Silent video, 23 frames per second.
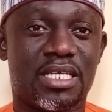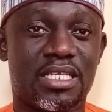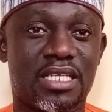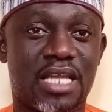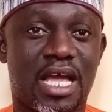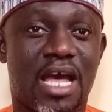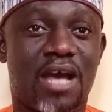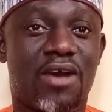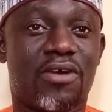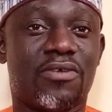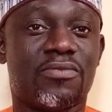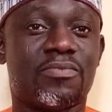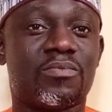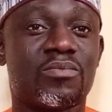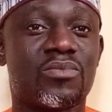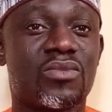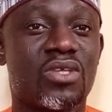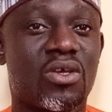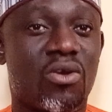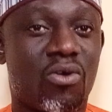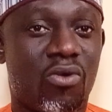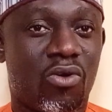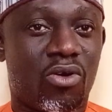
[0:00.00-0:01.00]
Now,
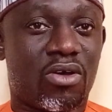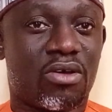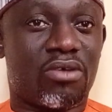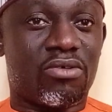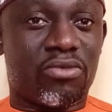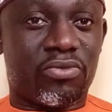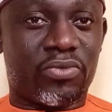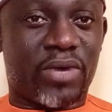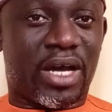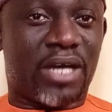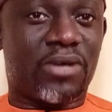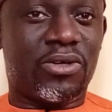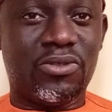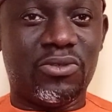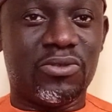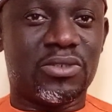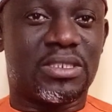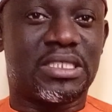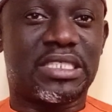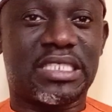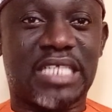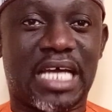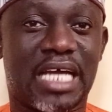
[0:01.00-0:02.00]
we are going
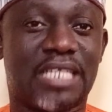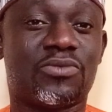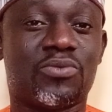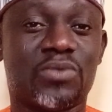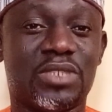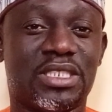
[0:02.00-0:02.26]
to start